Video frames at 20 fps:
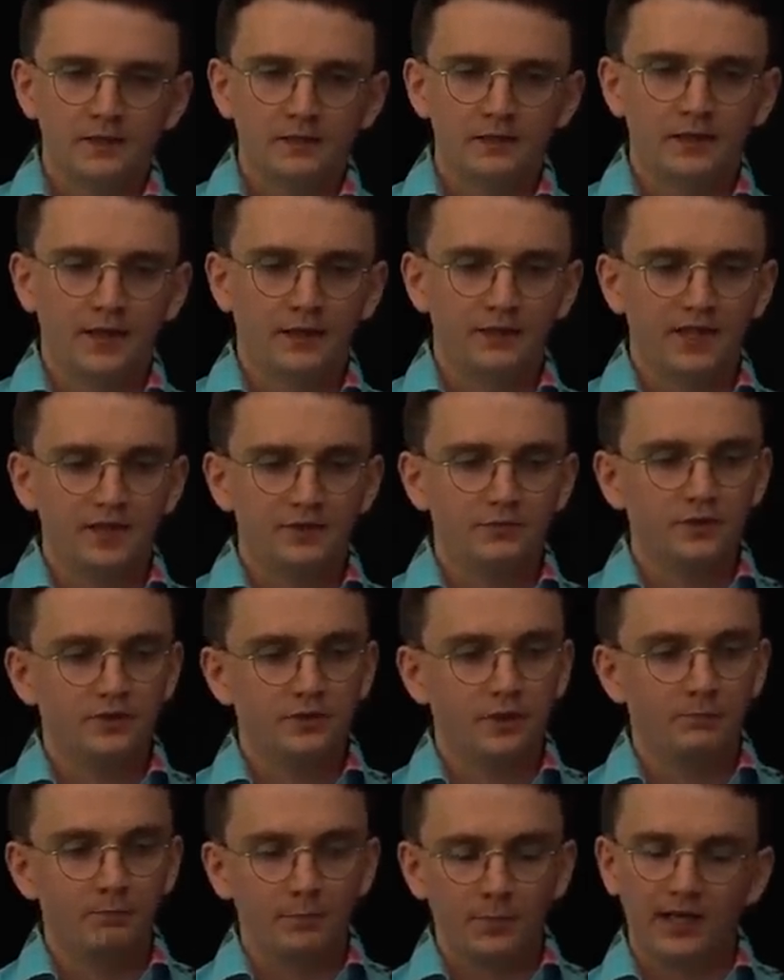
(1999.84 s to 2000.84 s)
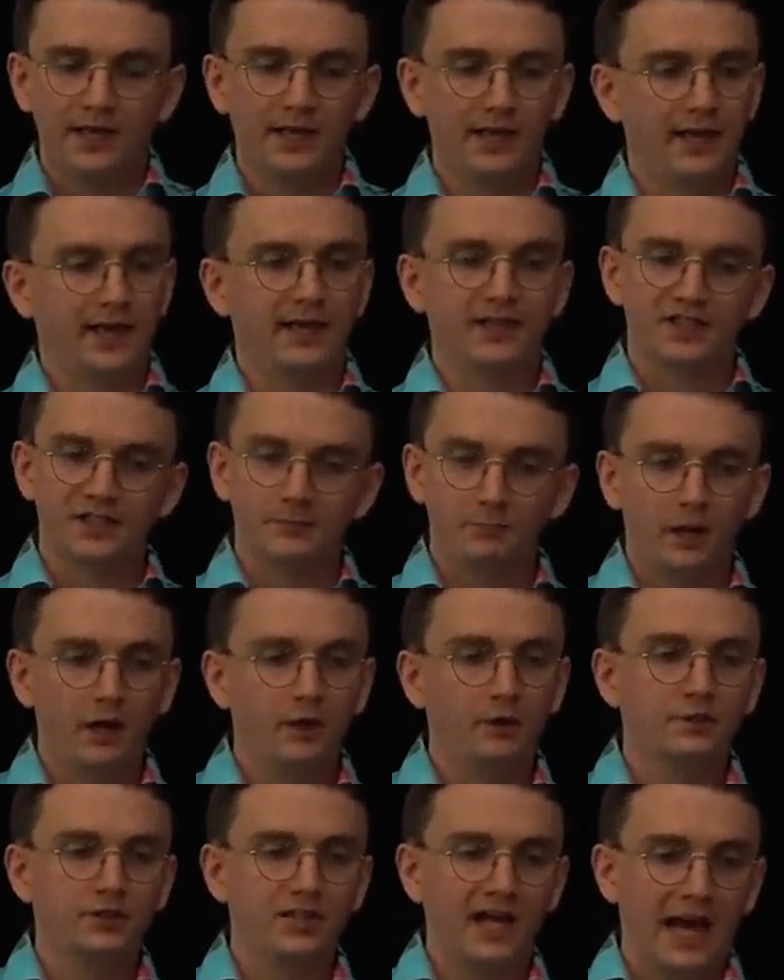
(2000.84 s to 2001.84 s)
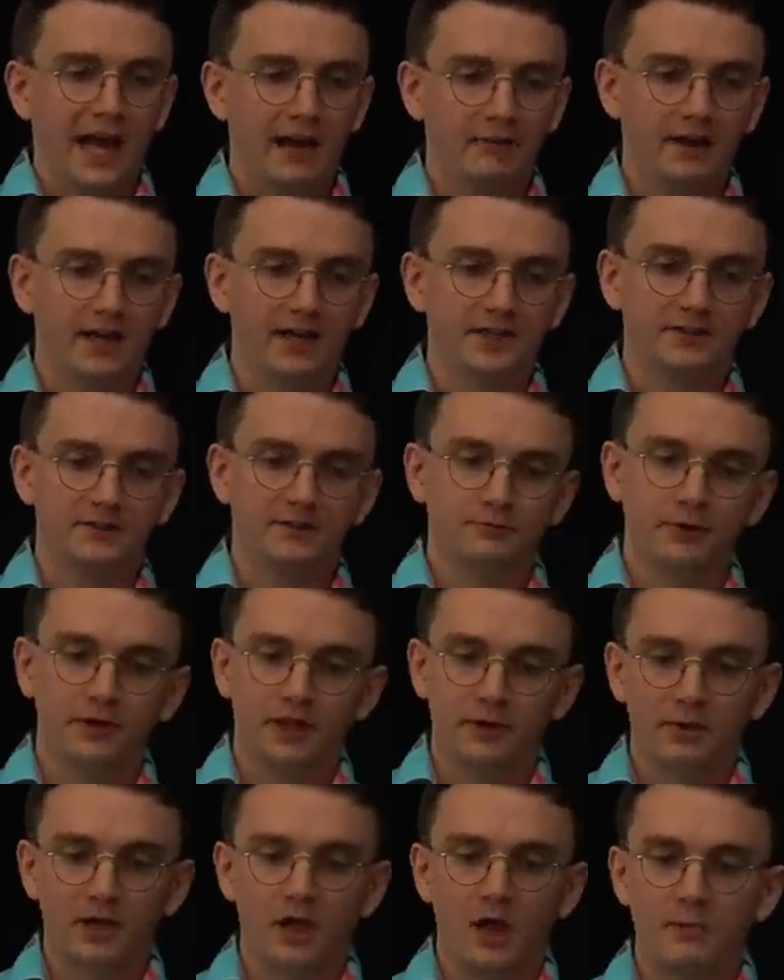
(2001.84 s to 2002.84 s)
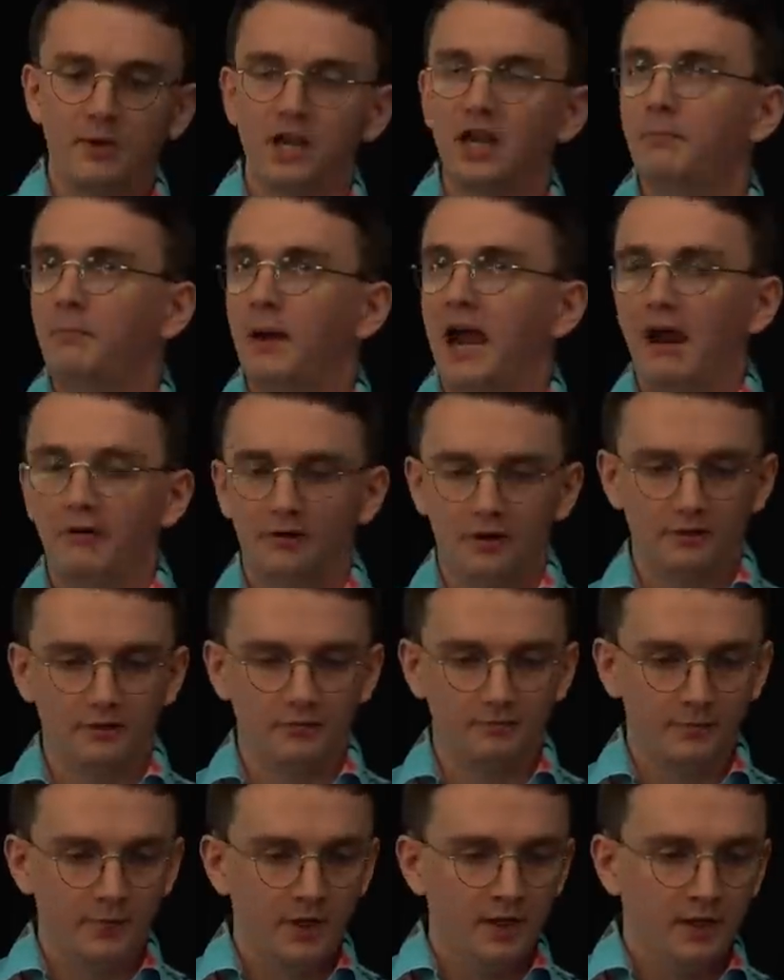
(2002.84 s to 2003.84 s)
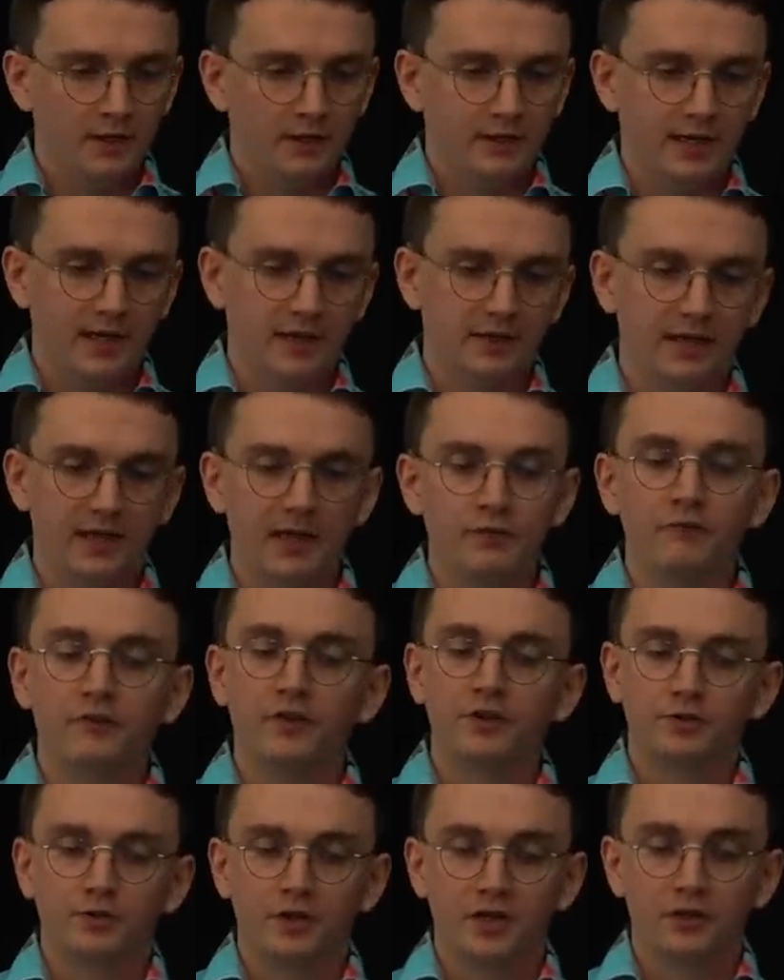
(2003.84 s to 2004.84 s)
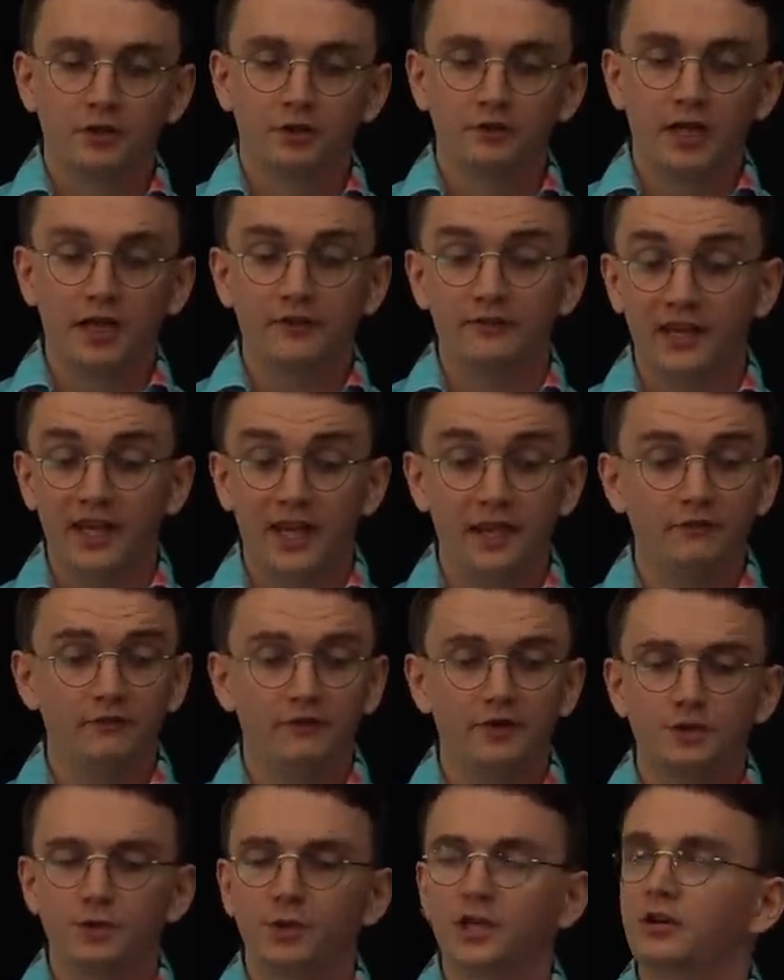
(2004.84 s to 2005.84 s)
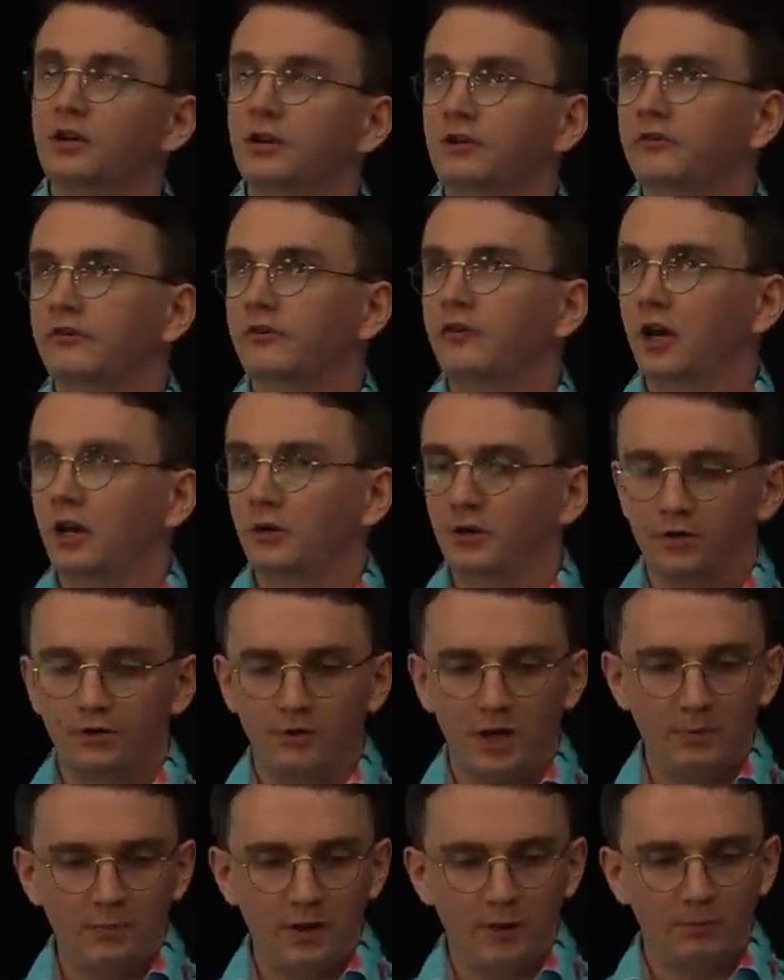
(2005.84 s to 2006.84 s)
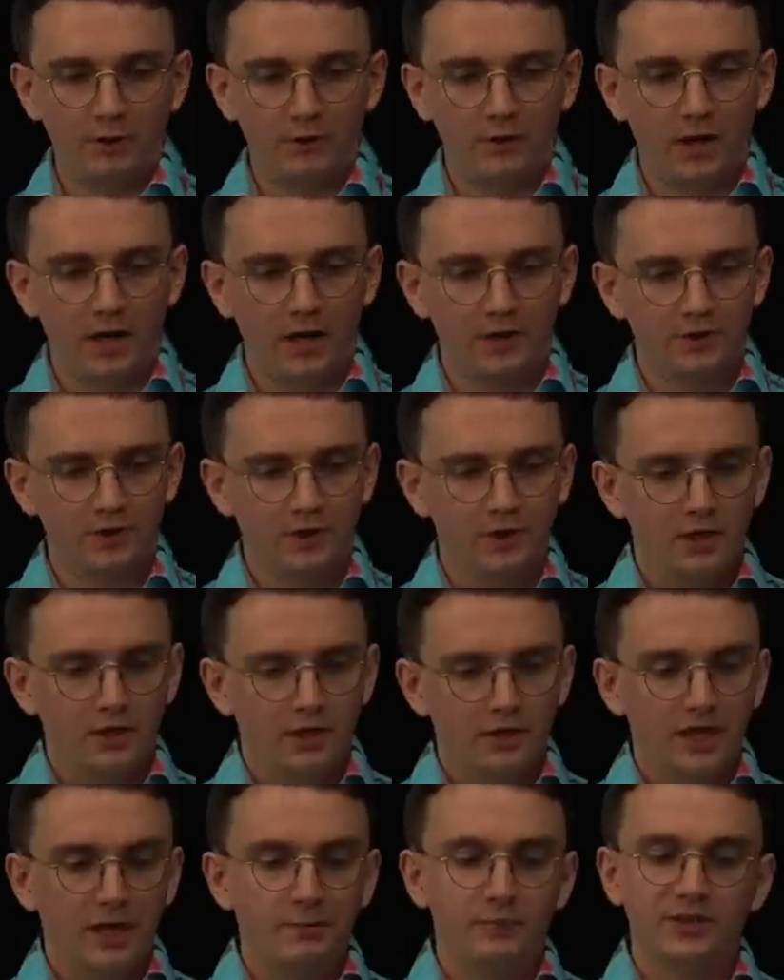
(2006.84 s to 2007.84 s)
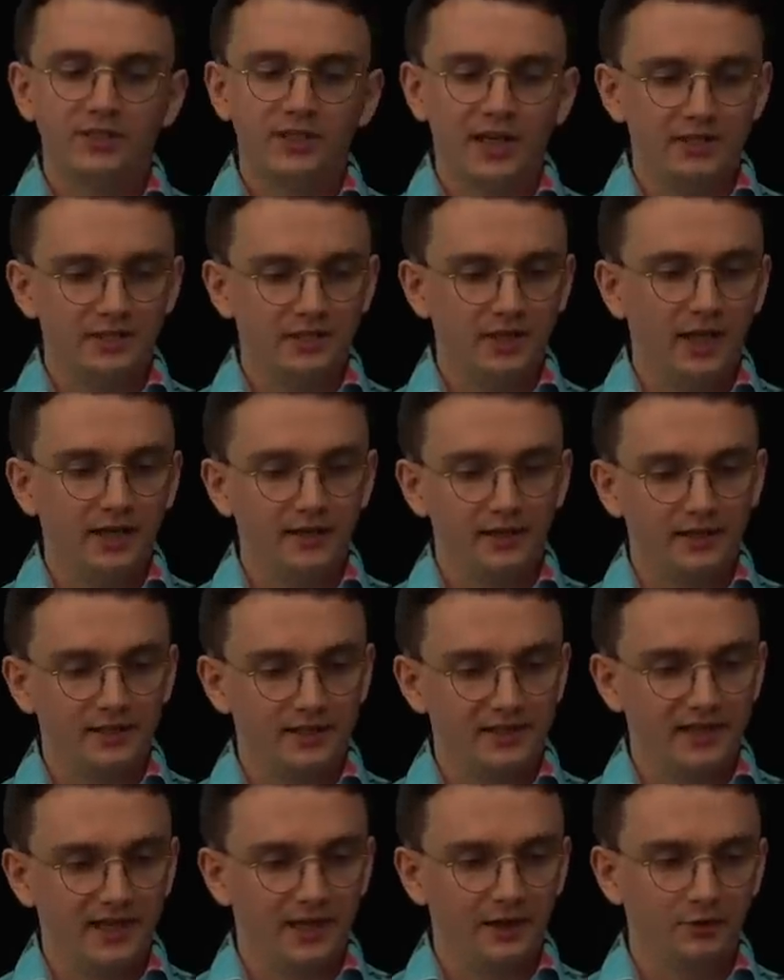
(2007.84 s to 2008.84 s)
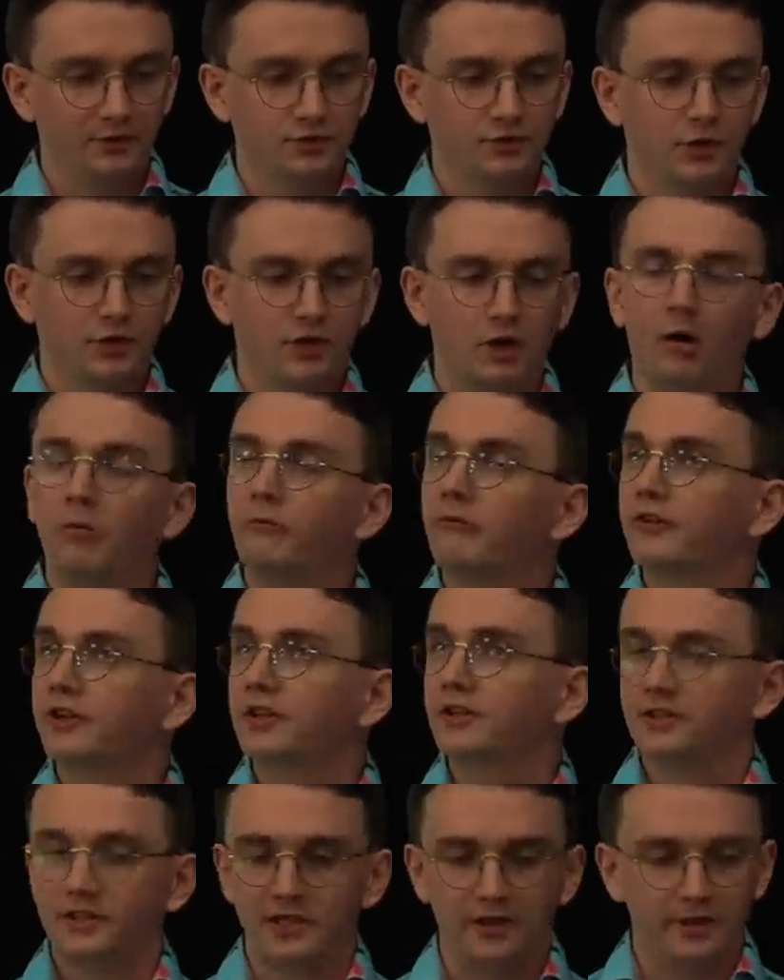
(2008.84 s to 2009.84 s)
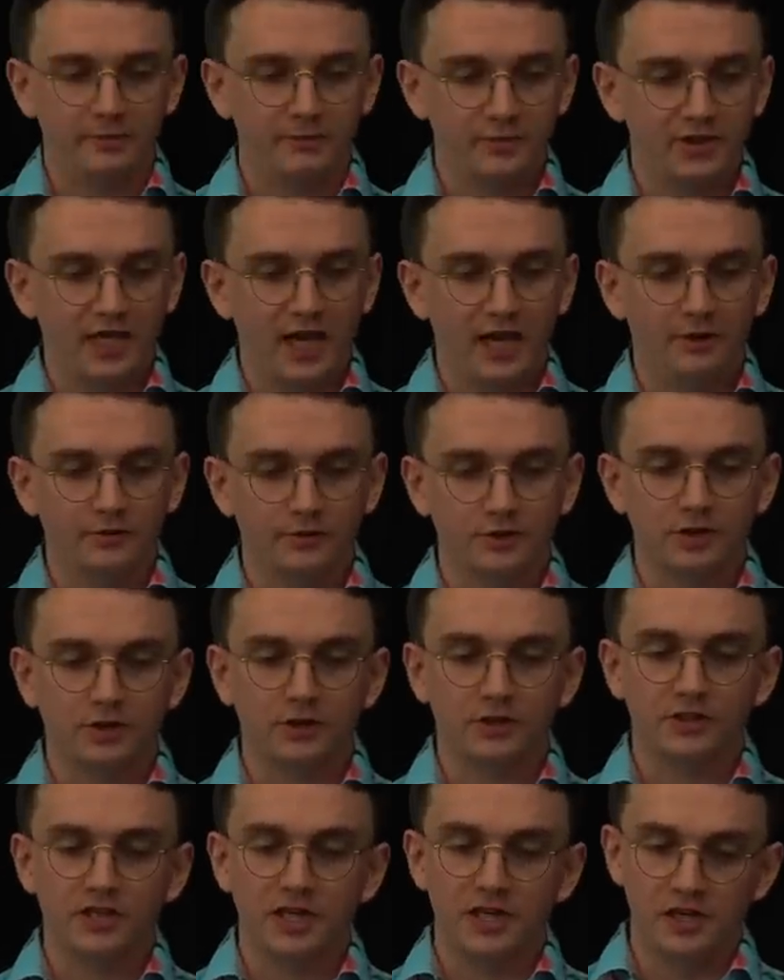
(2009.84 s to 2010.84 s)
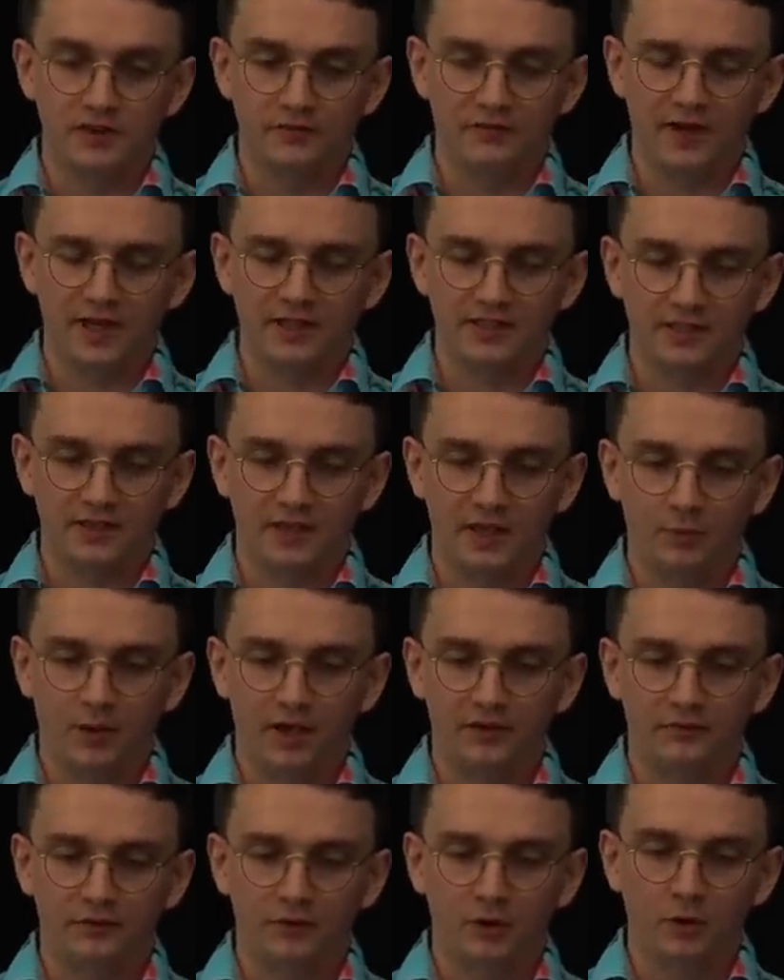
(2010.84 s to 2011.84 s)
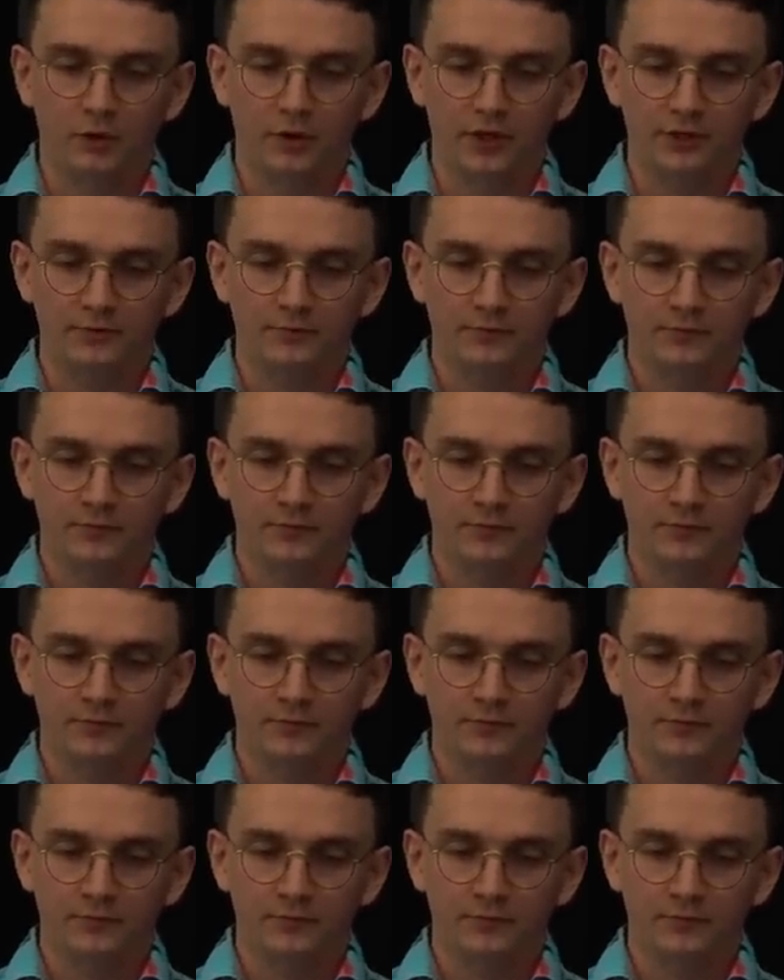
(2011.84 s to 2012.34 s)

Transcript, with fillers: Now, this was completely exposed at Arras, with it becoming apparent that the infantry if the infantry couldn't follow a creeping barrage, they possessed neither the skills nor confidence in themselves to continue fighting their way forward.